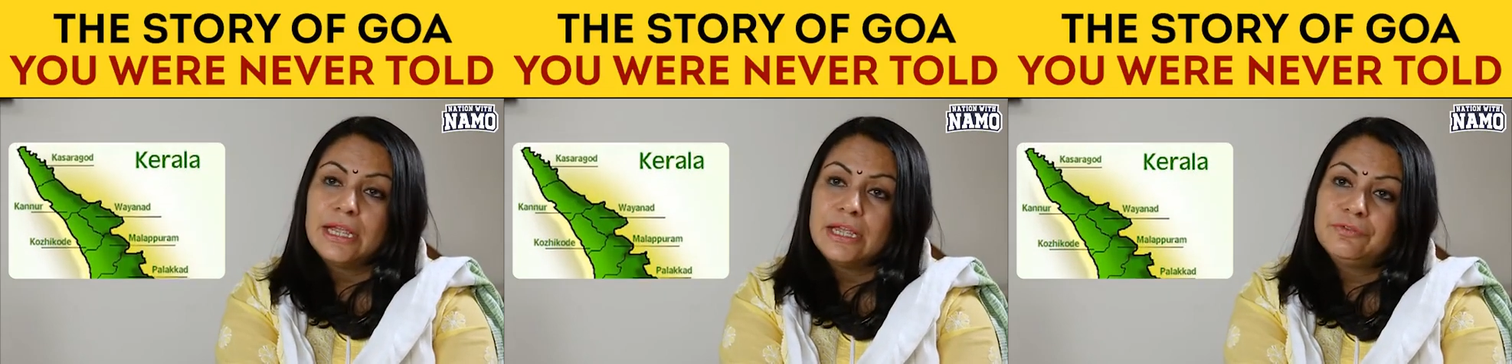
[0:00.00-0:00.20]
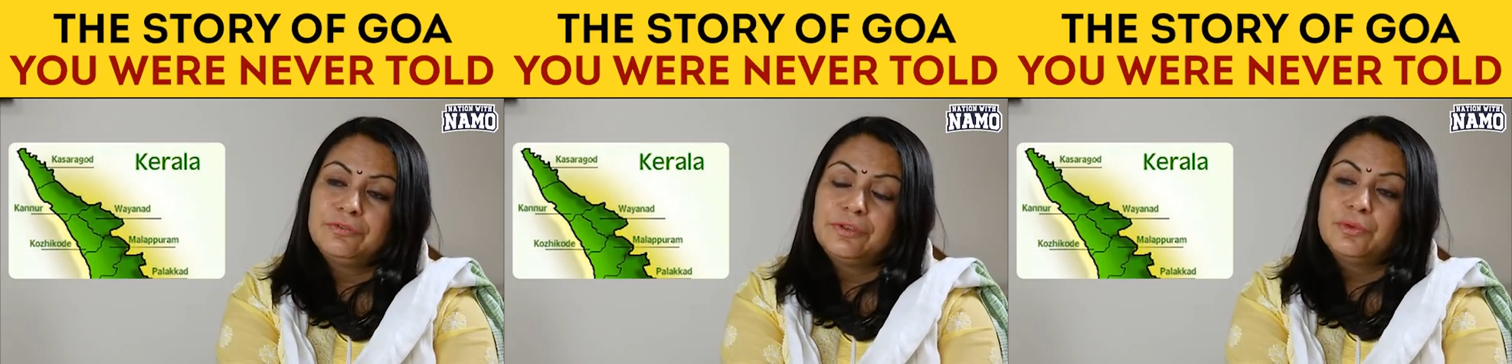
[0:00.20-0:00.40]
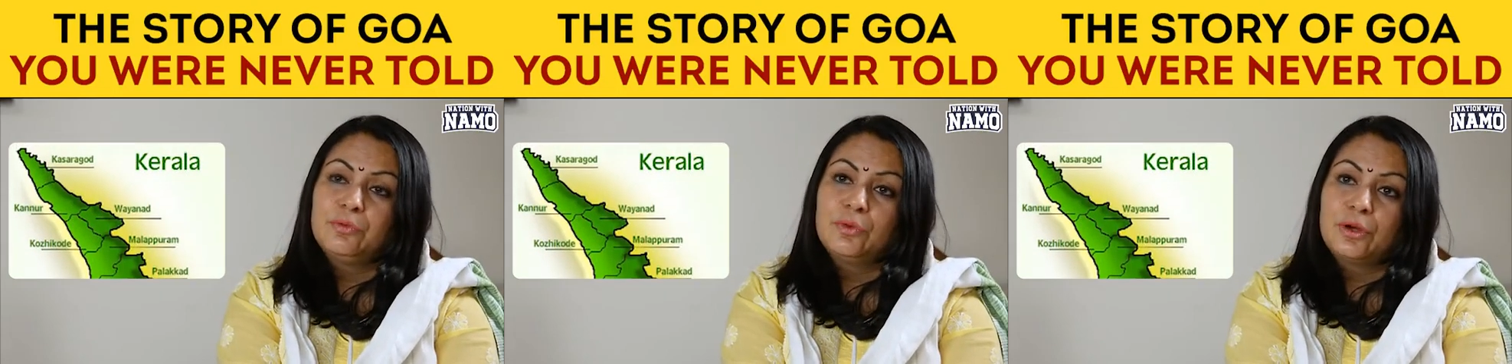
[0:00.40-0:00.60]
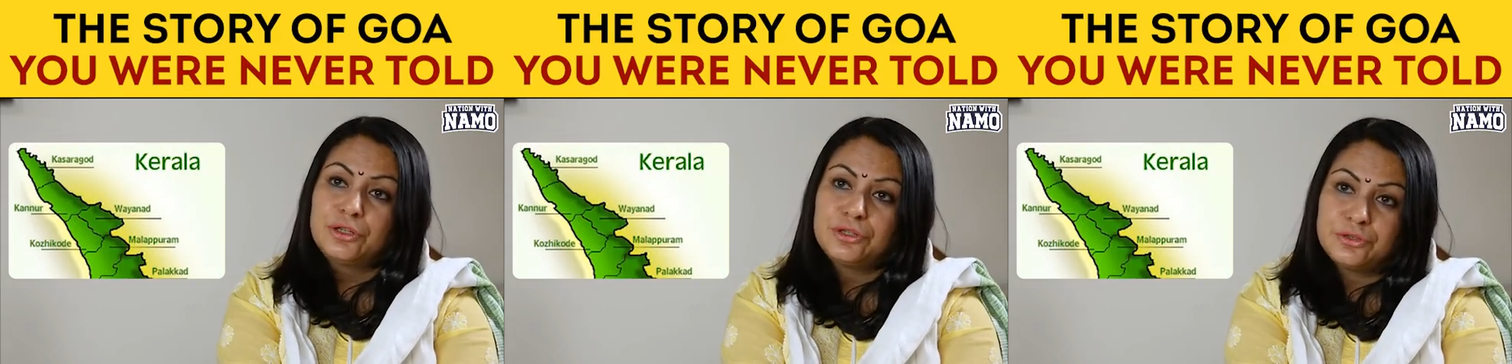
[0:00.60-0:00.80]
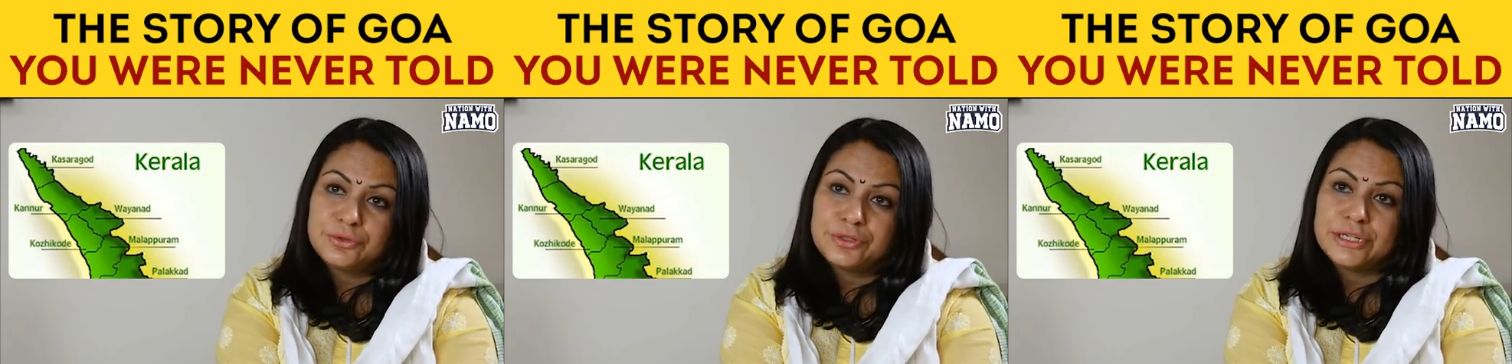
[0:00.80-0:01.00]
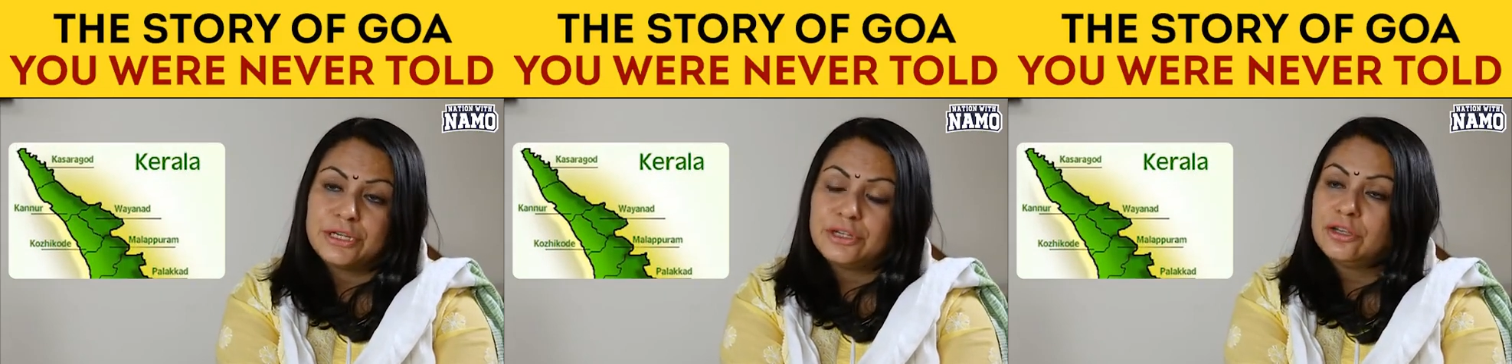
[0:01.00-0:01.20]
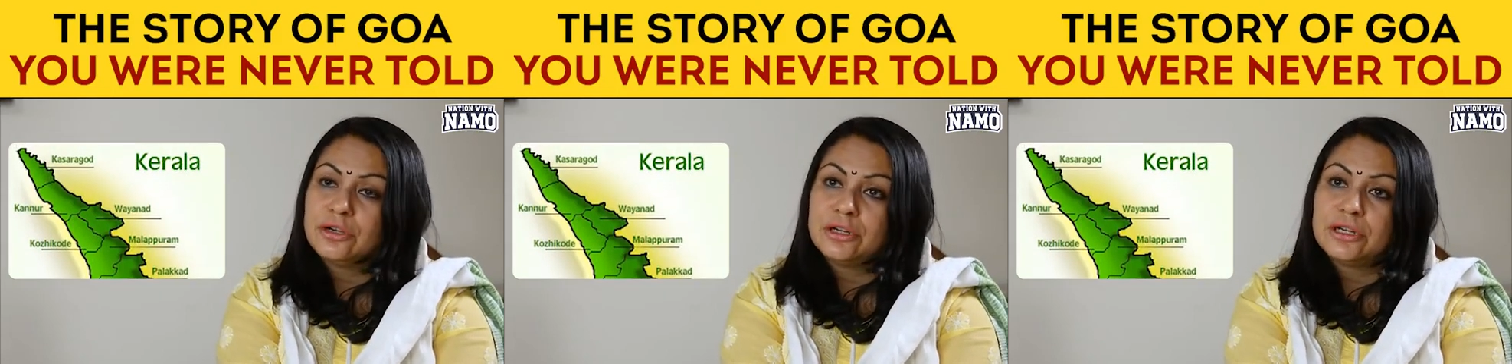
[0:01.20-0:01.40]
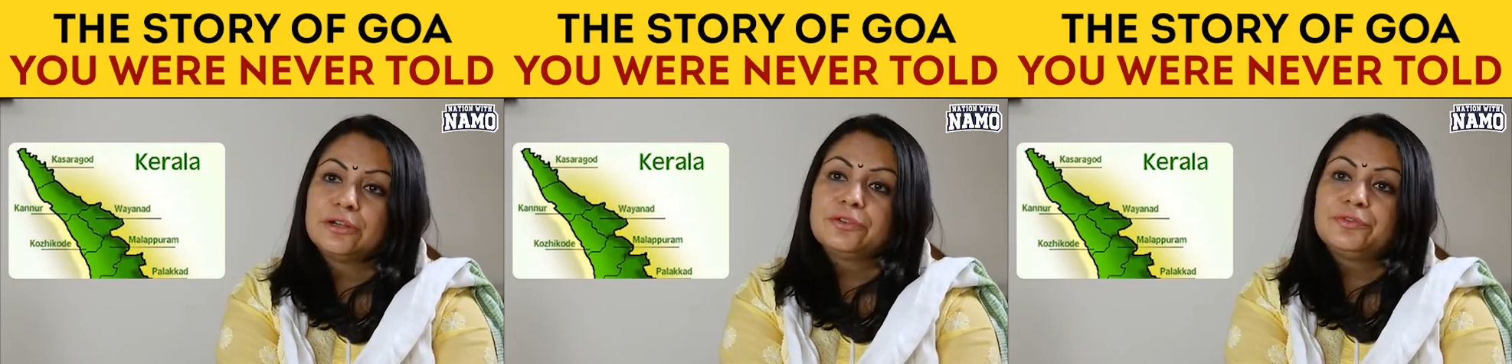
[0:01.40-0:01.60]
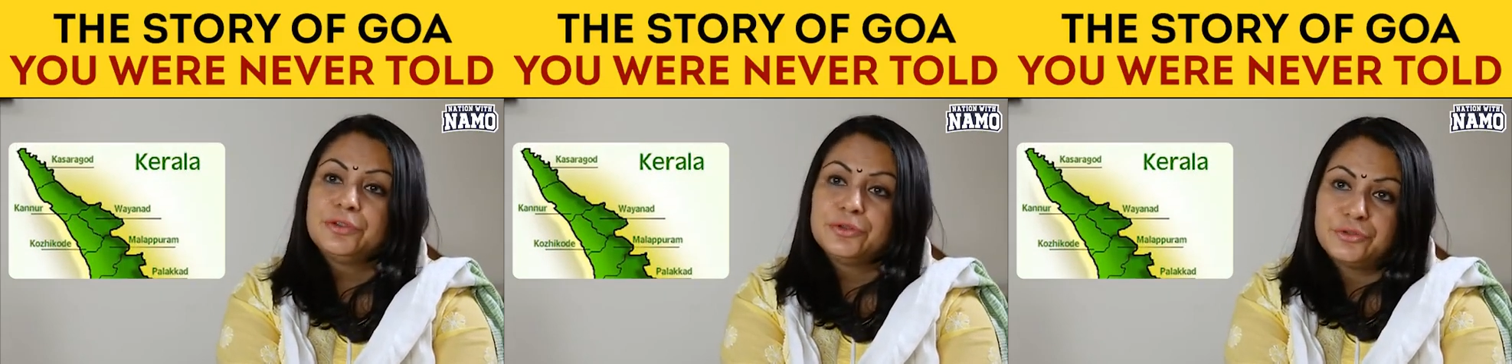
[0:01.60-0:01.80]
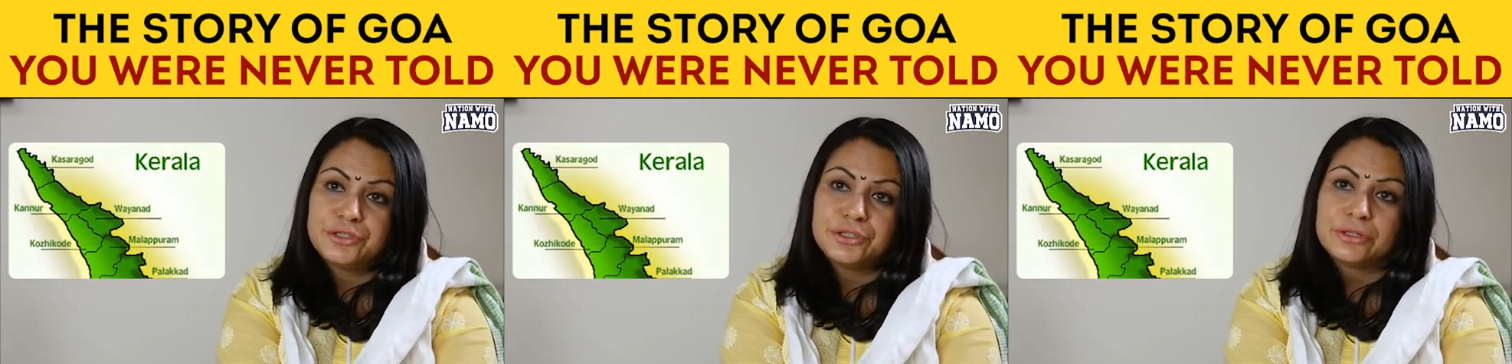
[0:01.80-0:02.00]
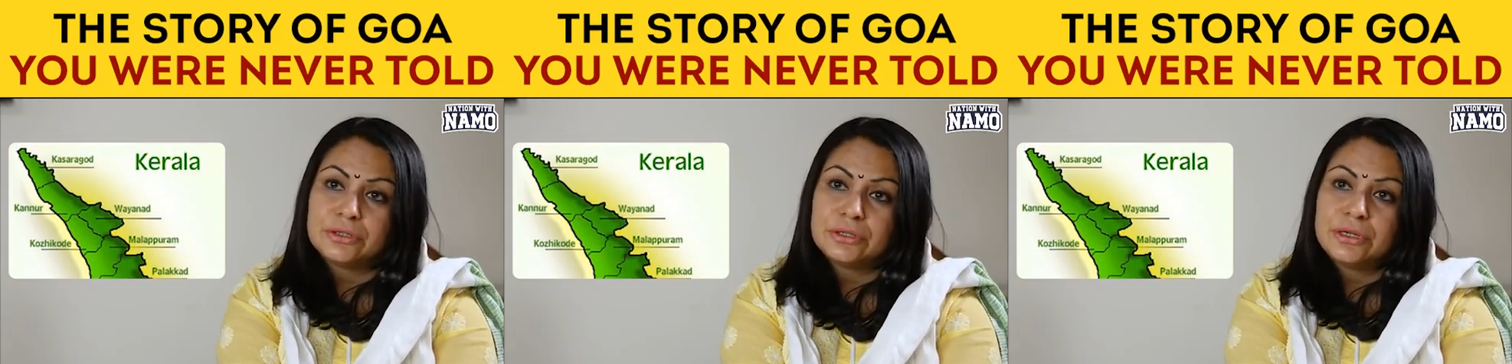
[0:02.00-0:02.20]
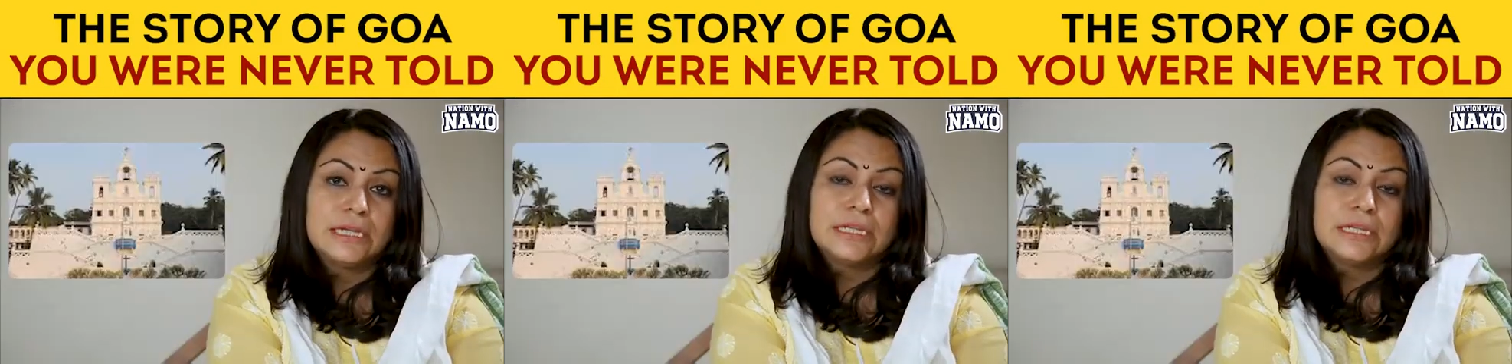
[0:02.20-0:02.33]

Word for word: if we want to secure our future.